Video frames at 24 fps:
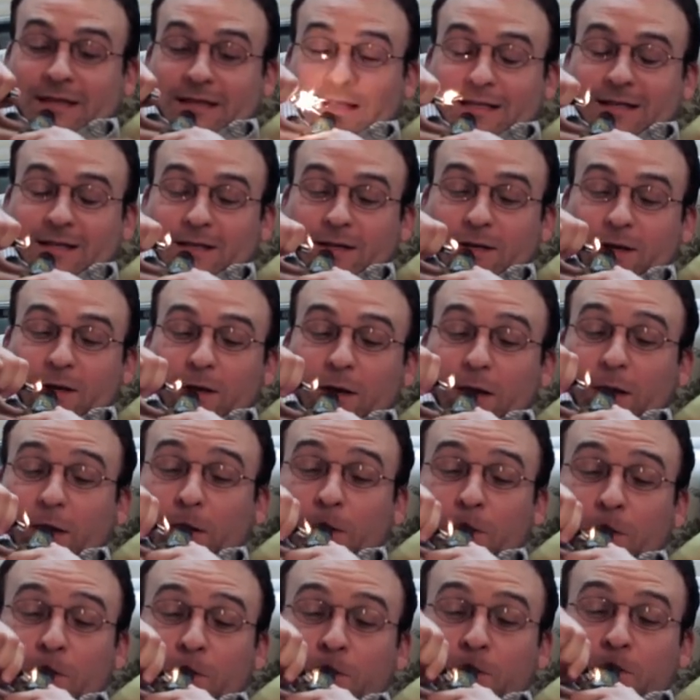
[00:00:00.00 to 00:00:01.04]
here we
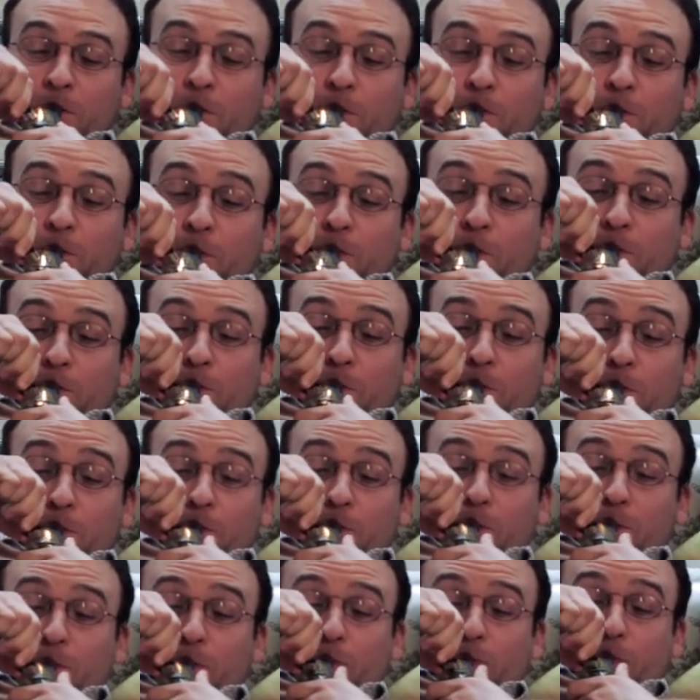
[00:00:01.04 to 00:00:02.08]
go. All
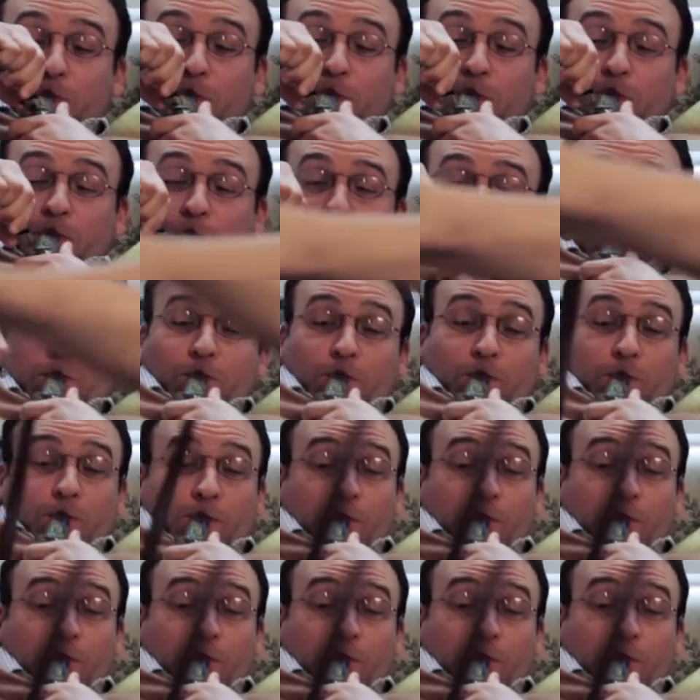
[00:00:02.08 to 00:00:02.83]
right. mommy